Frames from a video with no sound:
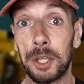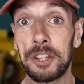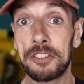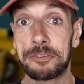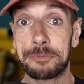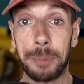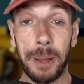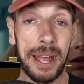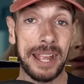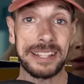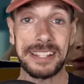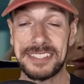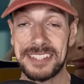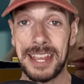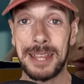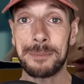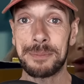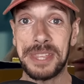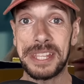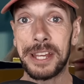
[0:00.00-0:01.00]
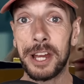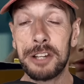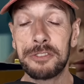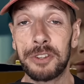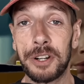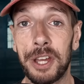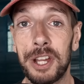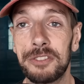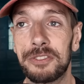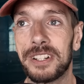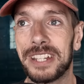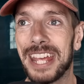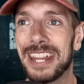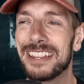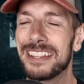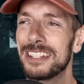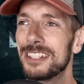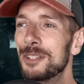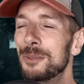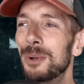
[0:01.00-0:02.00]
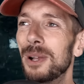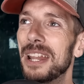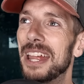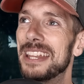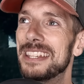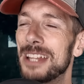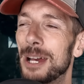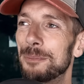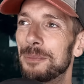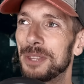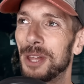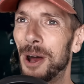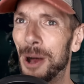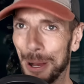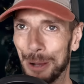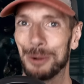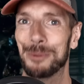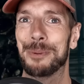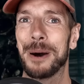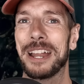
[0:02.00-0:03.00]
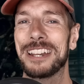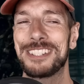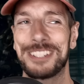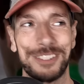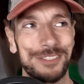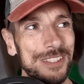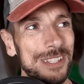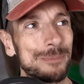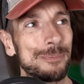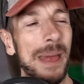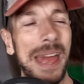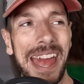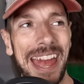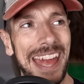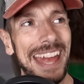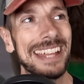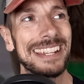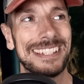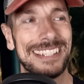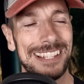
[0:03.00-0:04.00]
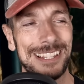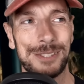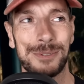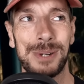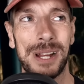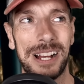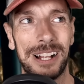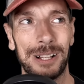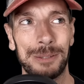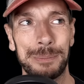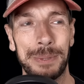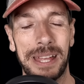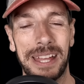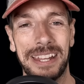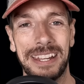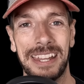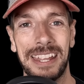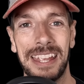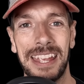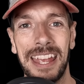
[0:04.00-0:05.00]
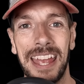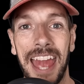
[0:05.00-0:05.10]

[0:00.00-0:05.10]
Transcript: lot of buying the same thing over and over again, and then you will end up with a whole bunch of spare heads as well. But